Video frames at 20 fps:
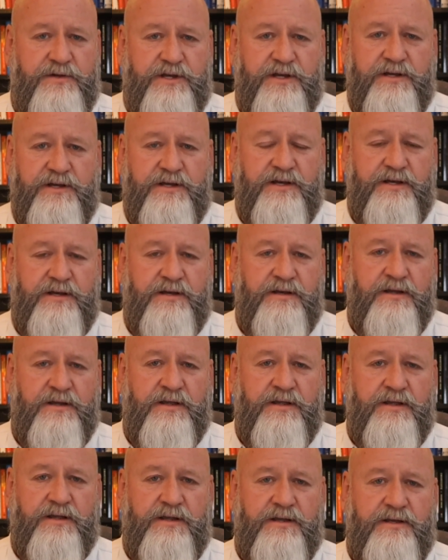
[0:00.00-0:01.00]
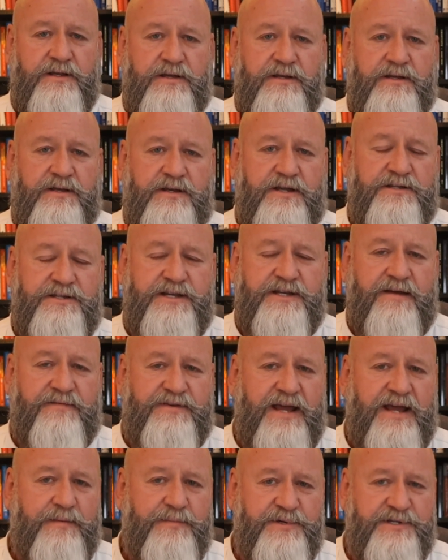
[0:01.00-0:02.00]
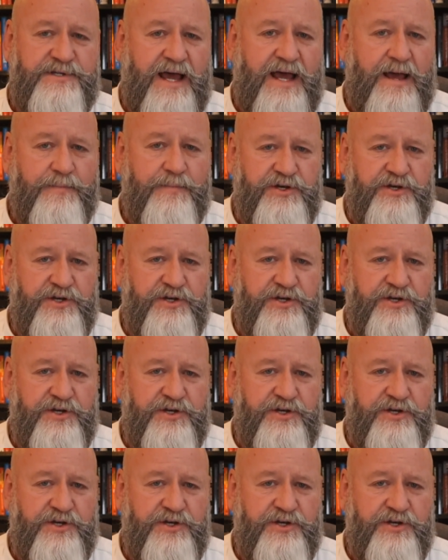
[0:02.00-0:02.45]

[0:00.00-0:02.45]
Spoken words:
doesn't have time to stop and